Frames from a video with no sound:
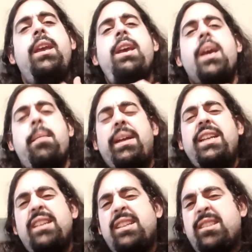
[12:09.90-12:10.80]

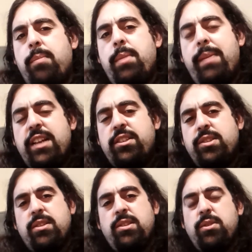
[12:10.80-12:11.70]
Benedict Cumberbatch is
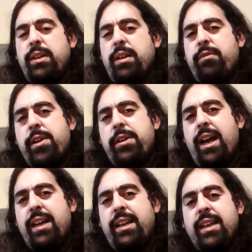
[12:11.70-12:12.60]
also doing a very odd
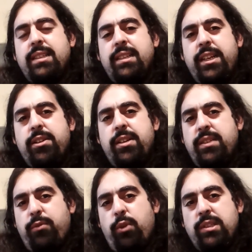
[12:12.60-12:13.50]
accent here as he
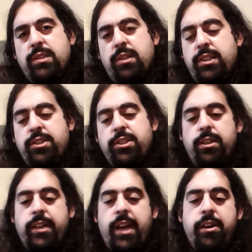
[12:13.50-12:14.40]
voices our titular
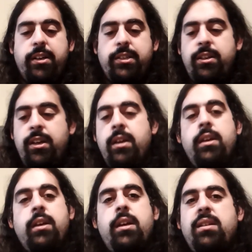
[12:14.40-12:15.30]
character,
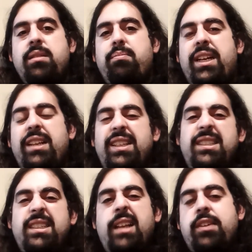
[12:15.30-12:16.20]
but at least he's
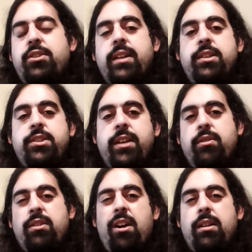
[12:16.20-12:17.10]
not trying to channel
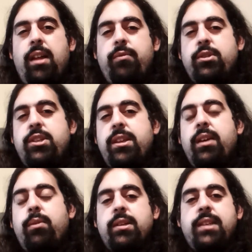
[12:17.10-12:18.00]
Karlov, which I think
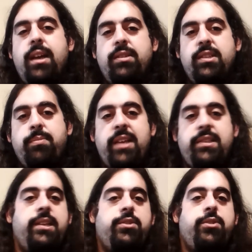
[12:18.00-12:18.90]
works out in his best
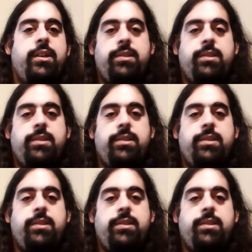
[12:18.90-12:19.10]
interest.